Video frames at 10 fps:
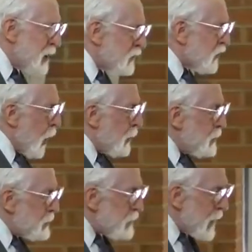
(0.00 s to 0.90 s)

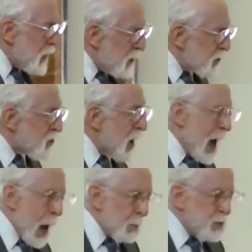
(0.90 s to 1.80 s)
from his
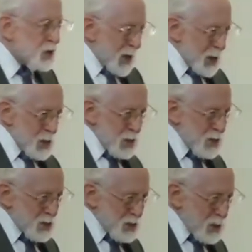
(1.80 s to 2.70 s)

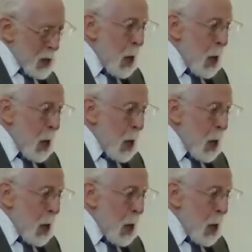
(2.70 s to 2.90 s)
absence.